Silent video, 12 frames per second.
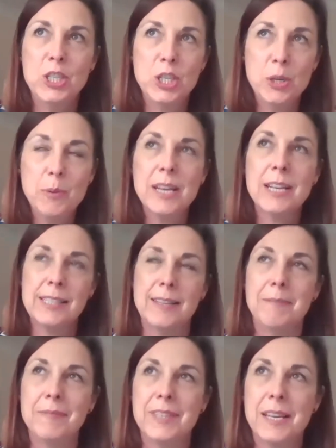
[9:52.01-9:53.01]
doing
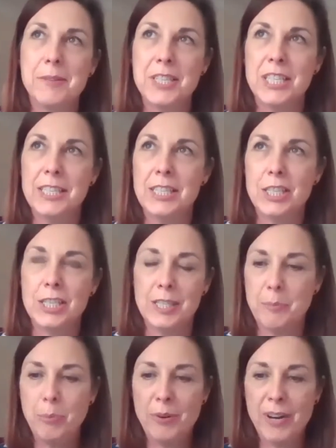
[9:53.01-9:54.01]
something which is just
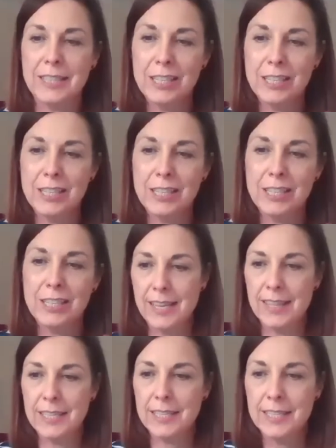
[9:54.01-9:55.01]
a practical
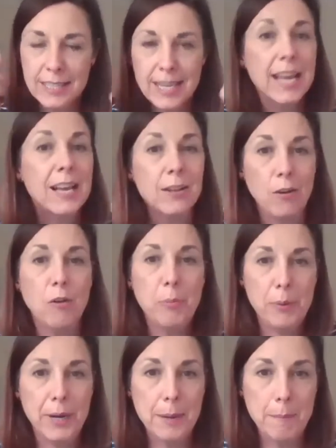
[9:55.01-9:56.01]
thing that doesn't take a lot
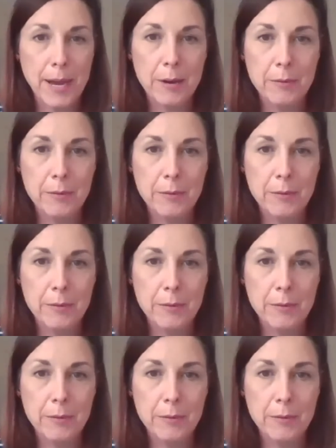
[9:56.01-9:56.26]
of brain